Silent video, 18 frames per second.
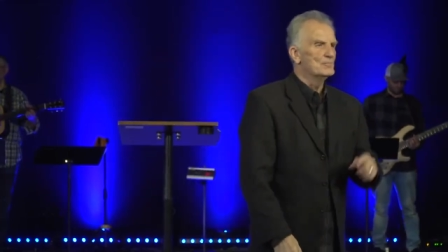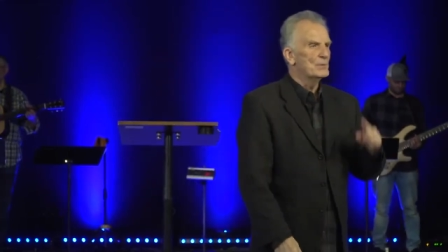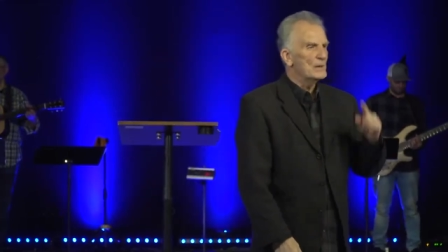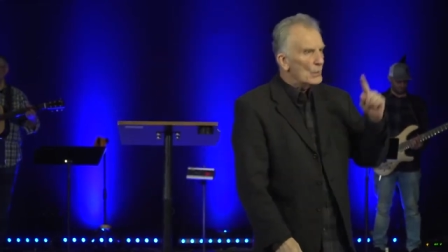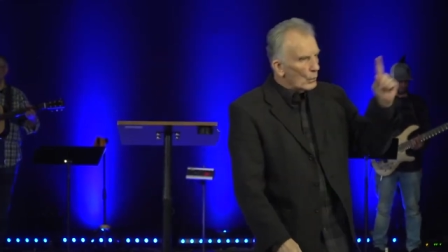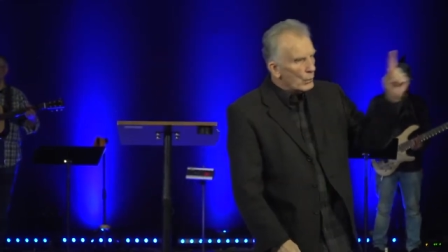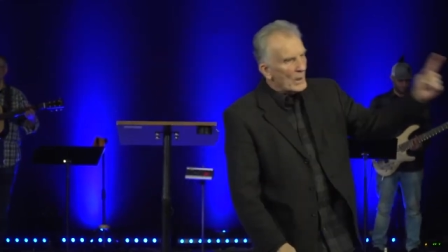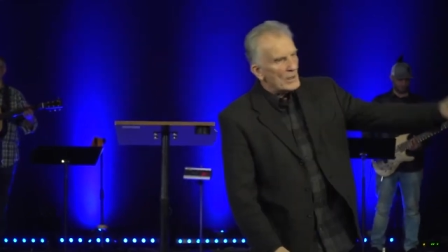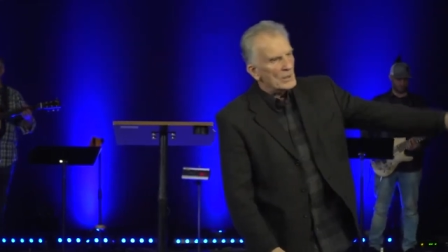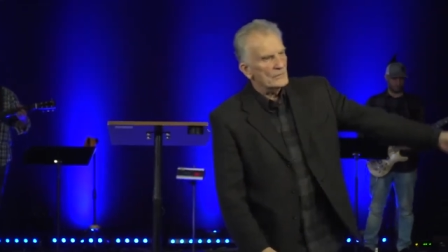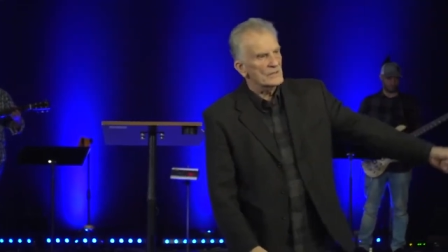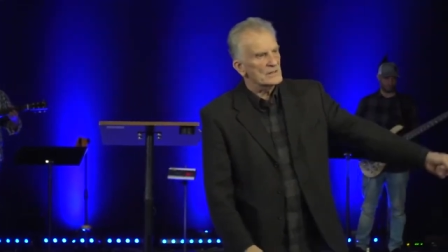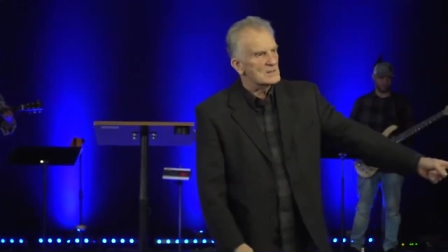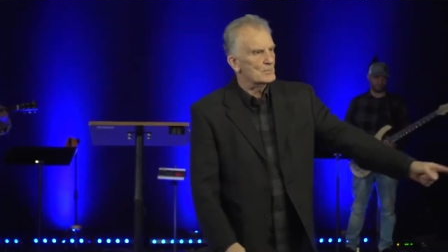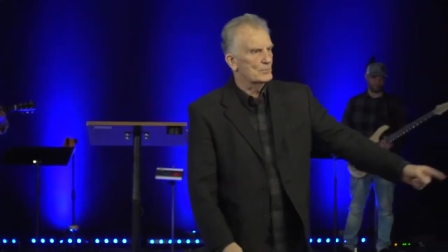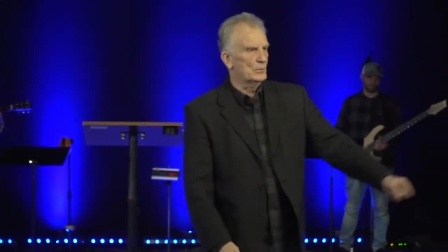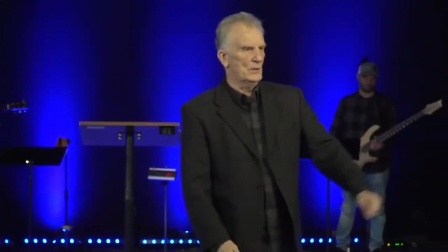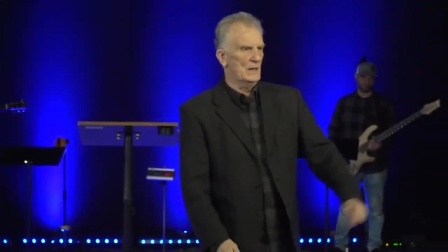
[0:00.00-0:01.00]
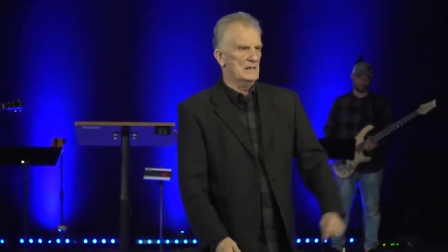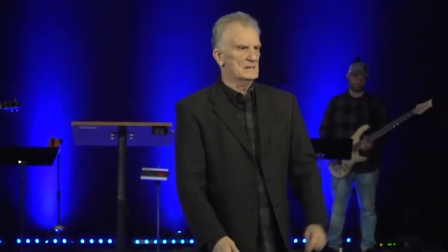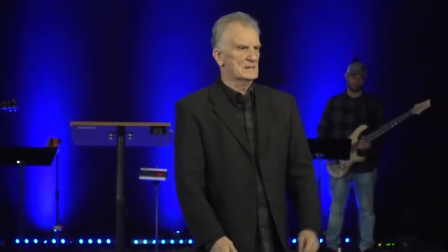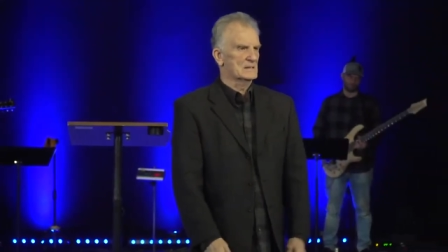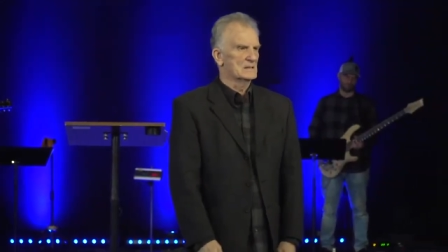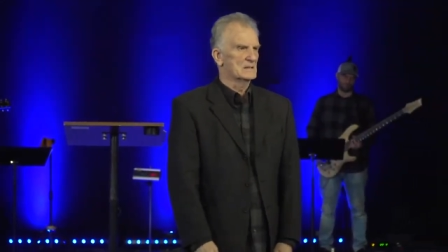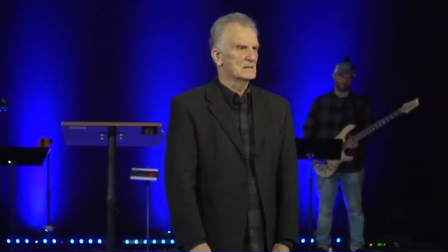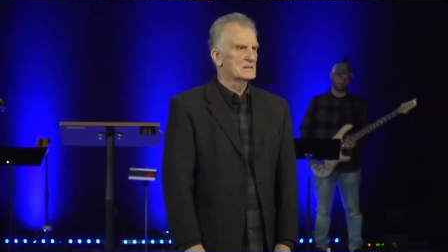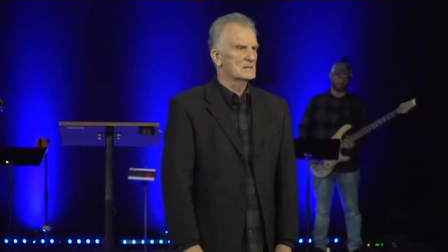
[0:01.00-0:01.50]
be aware of his
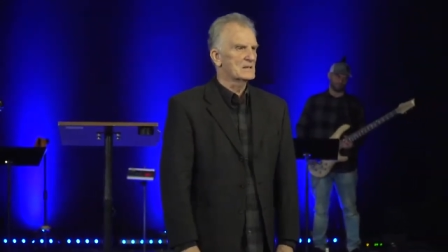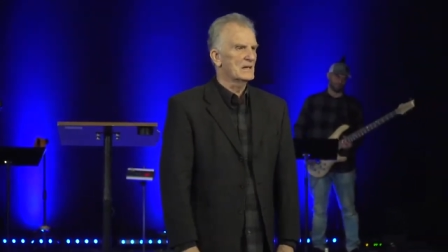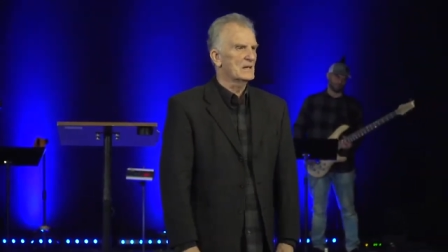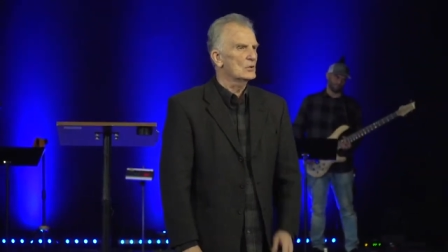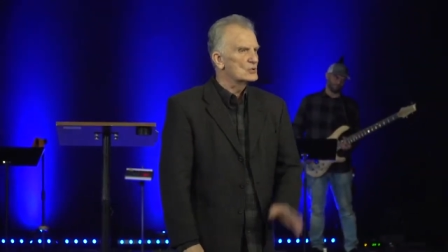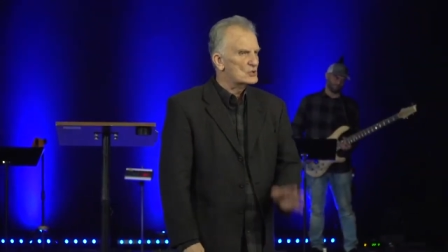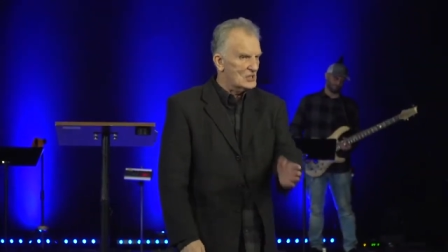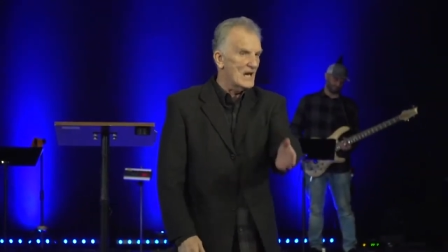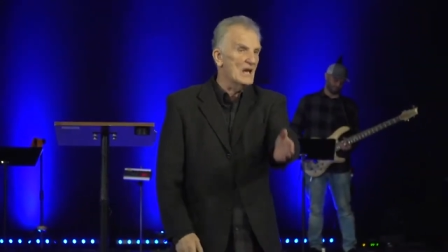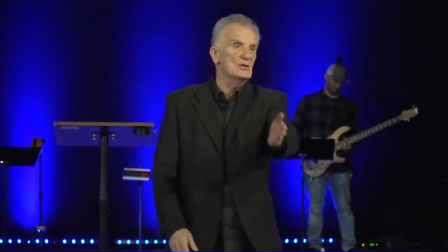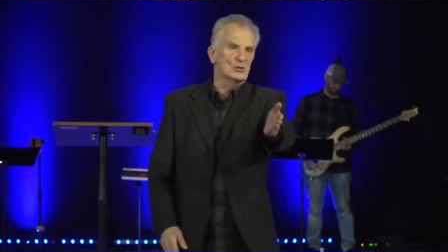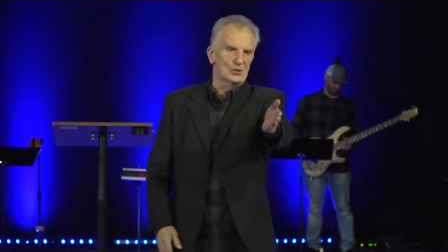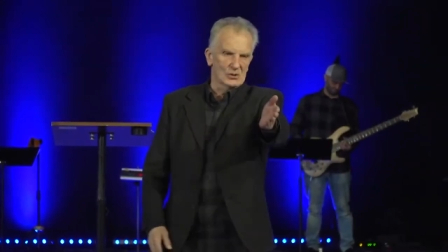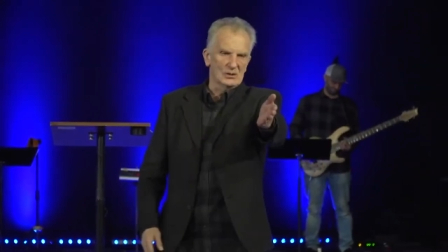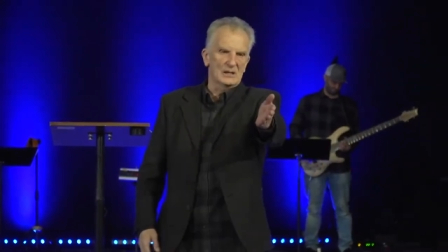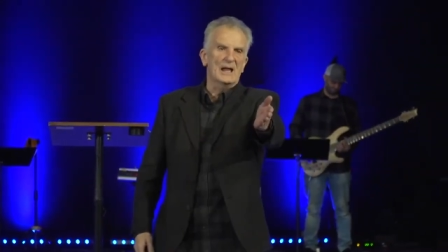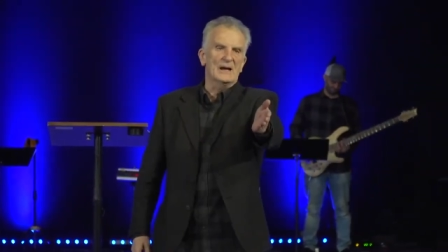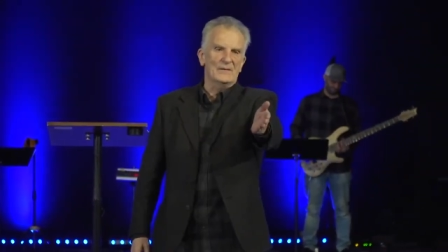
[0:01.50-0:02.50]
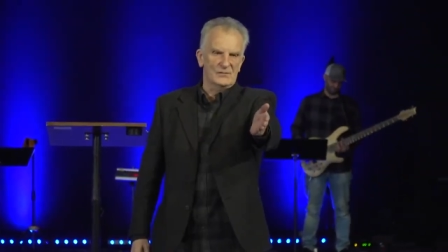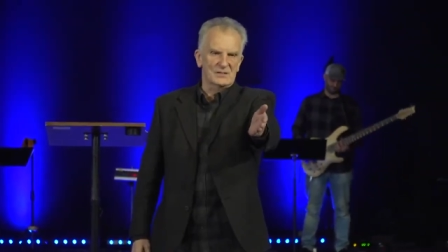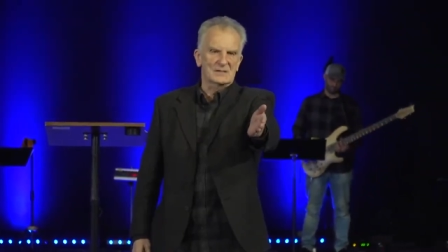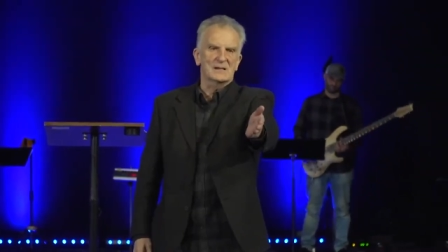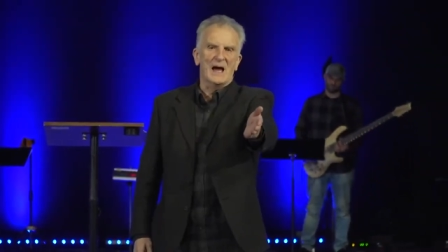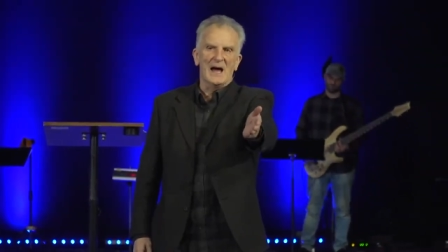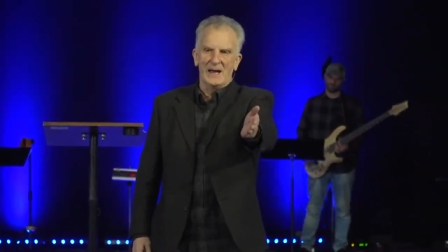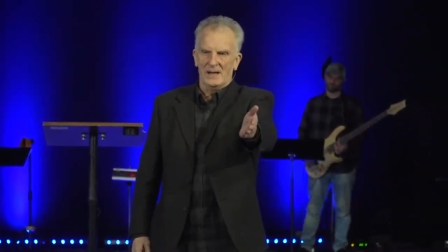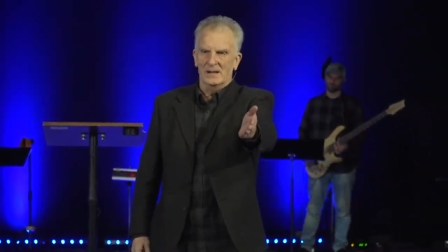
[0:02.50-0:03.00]
presence. It'll change your
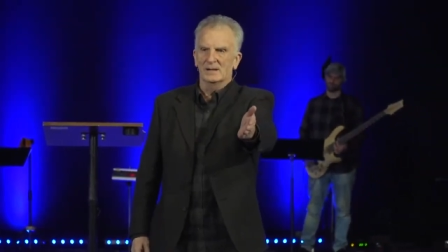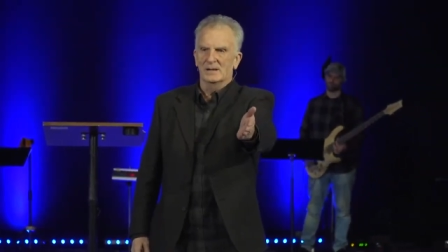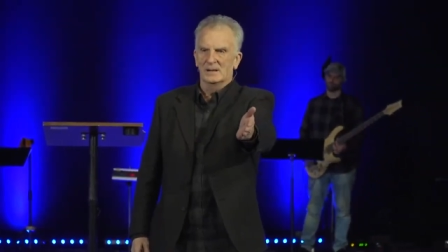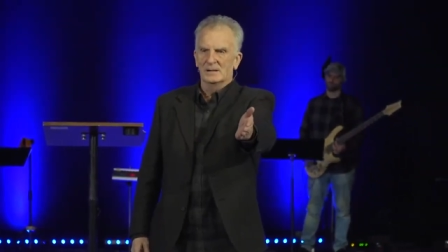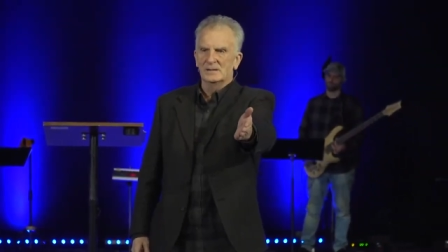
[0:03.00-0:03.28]
lifestyle.